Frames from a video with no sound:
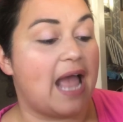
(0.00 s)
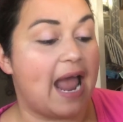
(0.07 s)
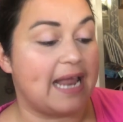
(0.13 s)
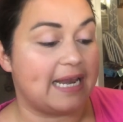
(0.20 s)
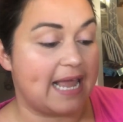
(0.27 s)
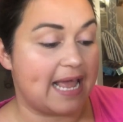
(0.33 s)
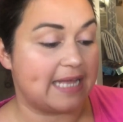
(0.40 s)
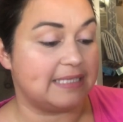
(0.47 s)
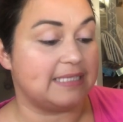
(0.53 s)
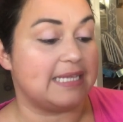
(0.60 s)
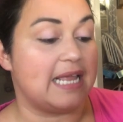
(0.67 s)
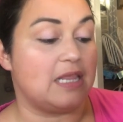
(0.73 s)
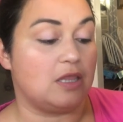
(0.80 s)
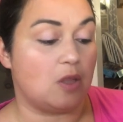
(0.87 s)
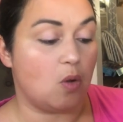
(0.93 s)
highlands
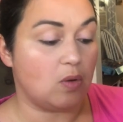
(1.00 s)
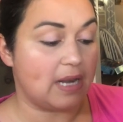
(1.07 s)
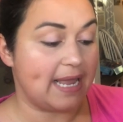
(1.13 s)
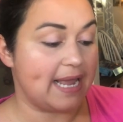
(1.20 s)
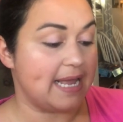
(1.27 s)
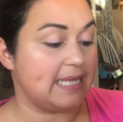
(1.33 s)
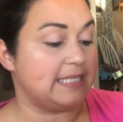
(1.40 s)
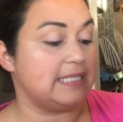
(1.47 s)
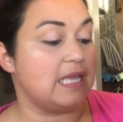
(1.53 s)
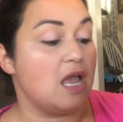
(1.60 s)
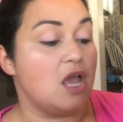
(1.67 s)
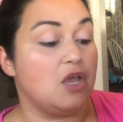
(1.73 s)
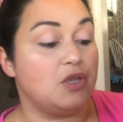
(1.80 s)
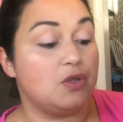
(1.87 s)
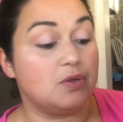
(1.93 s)
and lowlands,
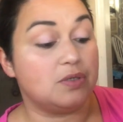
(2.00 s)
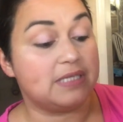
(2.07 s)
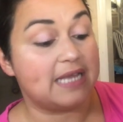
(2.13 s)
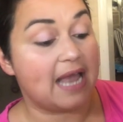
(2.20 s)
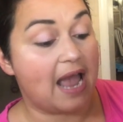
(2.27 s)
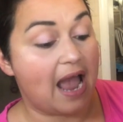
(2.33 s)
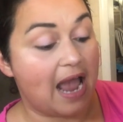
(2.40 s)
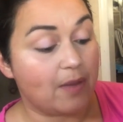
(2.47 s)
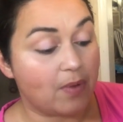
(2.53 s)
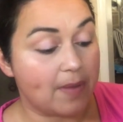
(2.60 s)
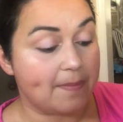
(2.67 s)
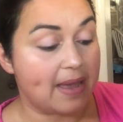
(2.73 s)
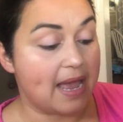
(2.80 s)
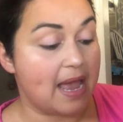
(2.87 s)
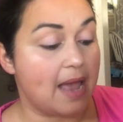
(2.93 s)
using a highway
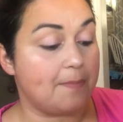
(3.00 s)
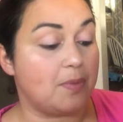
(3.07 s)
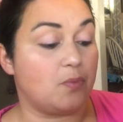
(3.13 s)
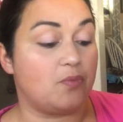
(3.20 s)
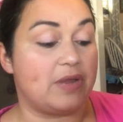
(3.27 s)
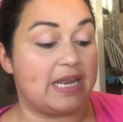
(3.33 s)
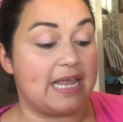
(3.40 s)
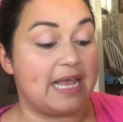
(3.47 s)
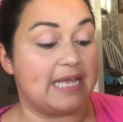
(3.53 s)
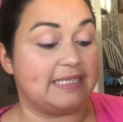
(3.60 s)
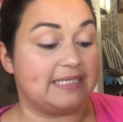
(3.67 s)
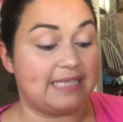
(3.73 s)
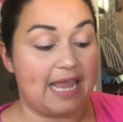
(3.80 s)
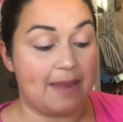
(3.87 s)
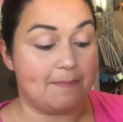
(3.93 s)
map, reading a
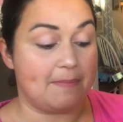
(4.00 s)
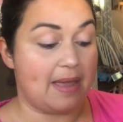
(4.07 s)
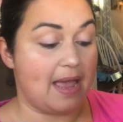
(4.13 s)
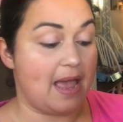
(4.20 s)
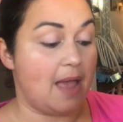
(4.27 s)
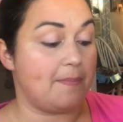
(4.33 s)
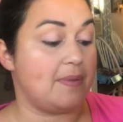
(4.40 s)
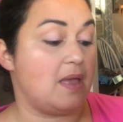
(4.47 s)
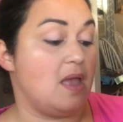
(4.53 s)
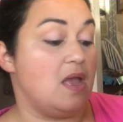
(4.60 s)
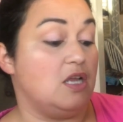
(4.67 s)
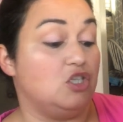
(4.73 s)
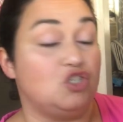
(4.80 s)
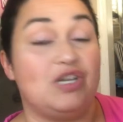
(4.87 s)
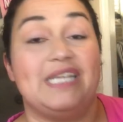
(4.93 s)
state map,
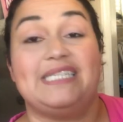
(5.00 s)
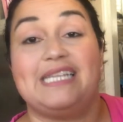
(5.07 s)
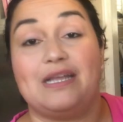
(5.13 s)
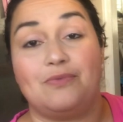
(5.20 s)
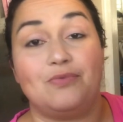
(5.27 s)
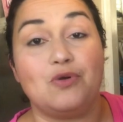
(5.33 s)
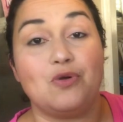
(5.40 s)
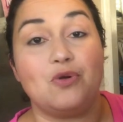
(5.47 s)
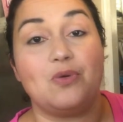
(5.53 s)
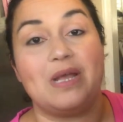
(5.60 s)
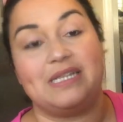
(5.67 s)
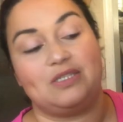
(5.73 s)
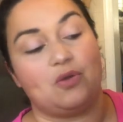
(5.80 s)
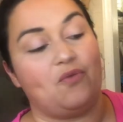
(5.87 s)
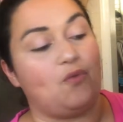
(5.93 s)
tracing a route,
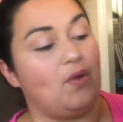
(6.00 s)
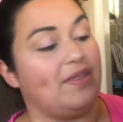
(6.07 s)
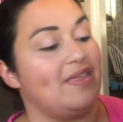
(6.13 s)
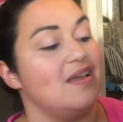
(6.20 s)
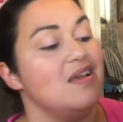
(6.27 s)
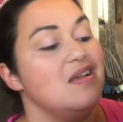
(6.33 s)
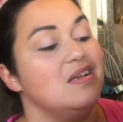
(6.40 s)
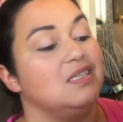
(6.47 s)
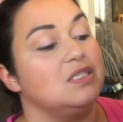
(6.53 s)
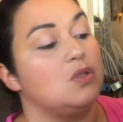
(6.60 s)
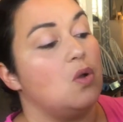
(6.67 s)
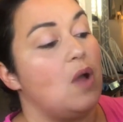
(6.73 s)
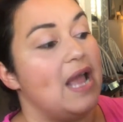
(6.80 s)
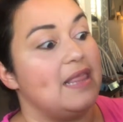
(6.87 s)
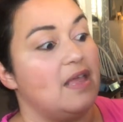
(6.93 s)
and so forth.
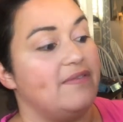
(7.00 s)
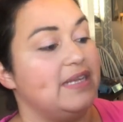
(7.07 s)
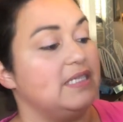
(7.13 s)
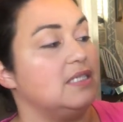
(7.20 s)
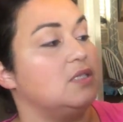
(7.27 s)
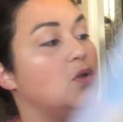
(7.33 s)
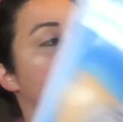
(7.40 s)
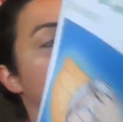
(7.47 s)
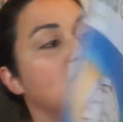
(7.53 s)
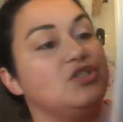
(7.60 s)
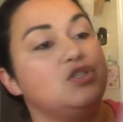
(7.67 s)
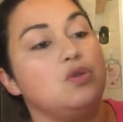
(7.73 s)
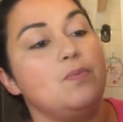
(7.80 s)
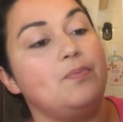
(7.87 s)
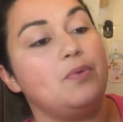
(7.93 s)
So I love it. So they're
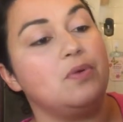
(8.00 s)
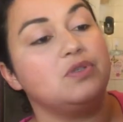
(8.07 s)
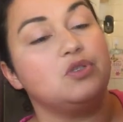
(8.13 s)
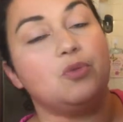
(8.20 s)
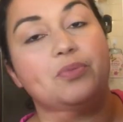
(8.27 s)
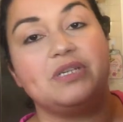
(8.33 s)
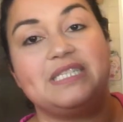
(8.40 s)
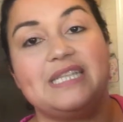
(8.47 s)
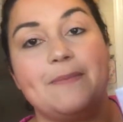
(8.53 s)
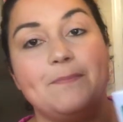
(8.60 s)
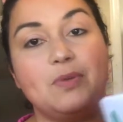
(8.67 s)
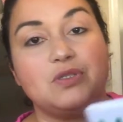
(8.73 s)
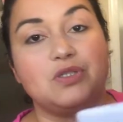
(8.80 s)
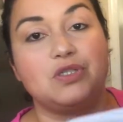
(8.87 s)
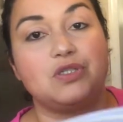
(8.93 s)
super, super
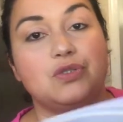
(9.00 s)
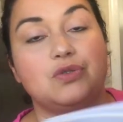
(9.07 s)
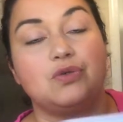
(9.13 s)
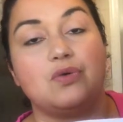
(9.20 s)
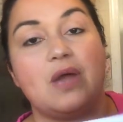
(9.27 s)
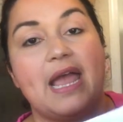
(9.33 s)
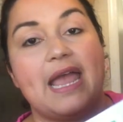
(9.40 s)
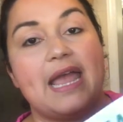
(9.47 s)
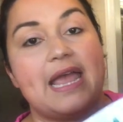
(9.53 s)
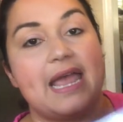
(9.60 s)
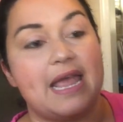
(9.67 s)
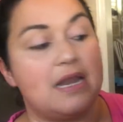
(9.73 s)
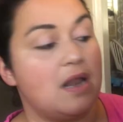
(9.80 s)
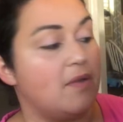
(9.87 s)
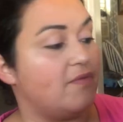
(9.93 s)
simple to do
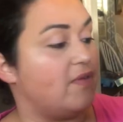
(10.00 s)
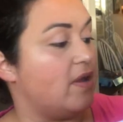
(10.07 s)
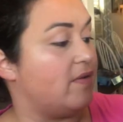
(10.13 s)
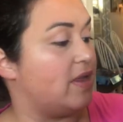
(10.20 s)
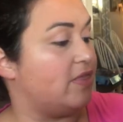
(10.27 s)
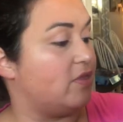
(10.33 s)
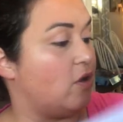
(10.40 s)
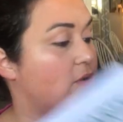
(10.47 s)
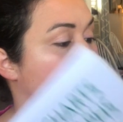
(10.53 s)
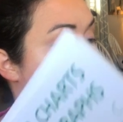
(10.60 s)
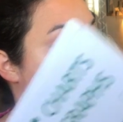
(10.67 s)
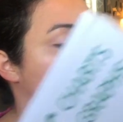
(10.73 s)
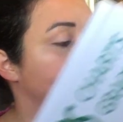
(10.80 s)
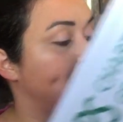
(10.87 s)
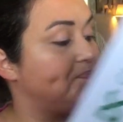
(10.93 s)
and very
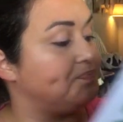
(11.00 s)
thorough.